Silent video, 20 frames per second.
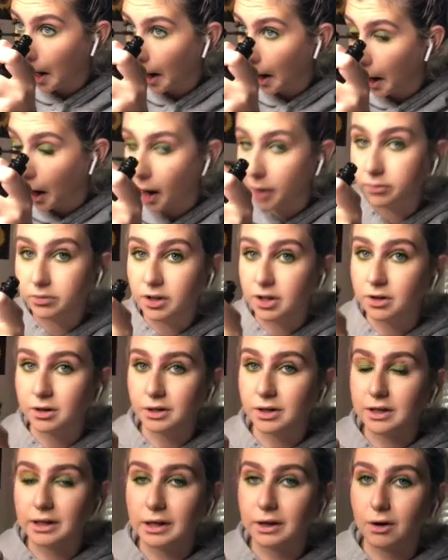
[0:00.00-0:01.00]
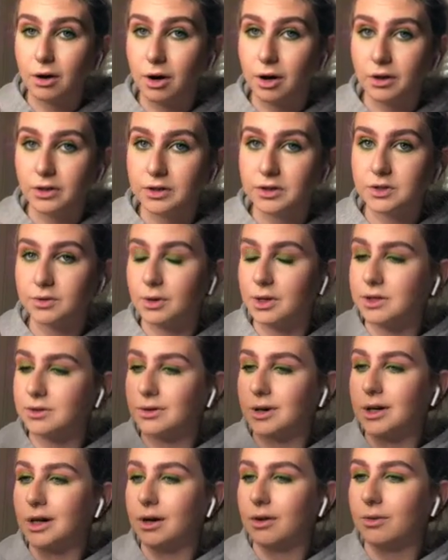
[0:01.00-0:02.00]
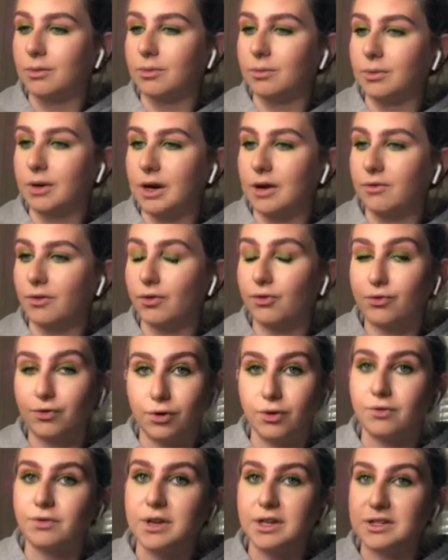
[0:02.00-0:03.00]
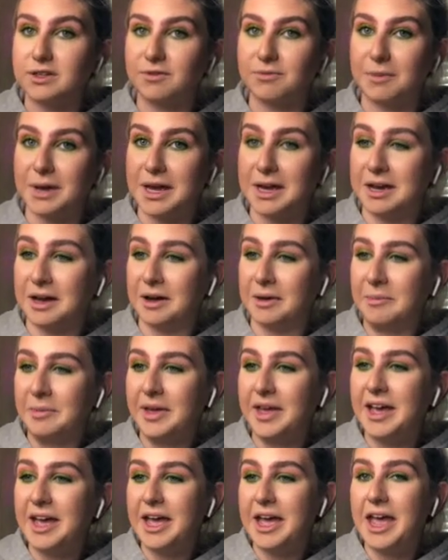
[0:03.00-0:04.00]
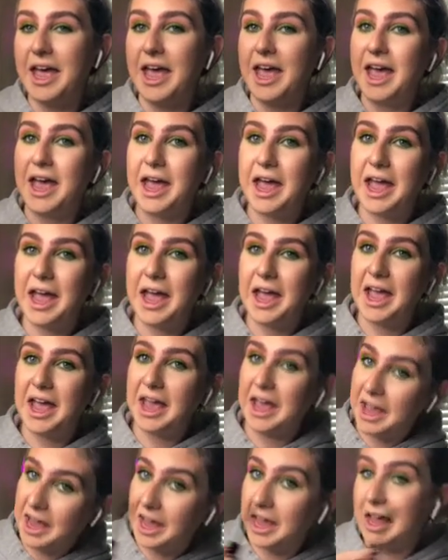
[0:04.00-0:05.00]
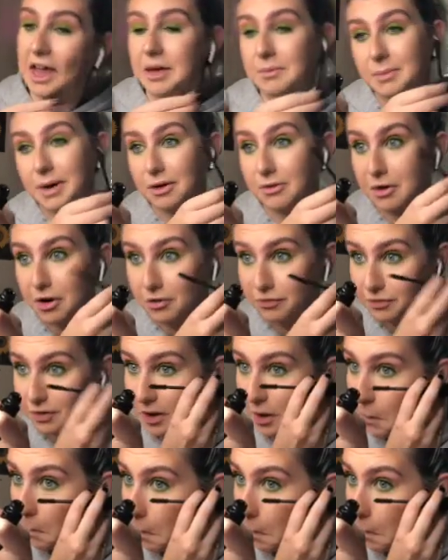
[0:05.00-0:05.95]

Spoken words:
I'm literally like all in sweats right now. I'm gonna have a full face of makeup and my grow fit.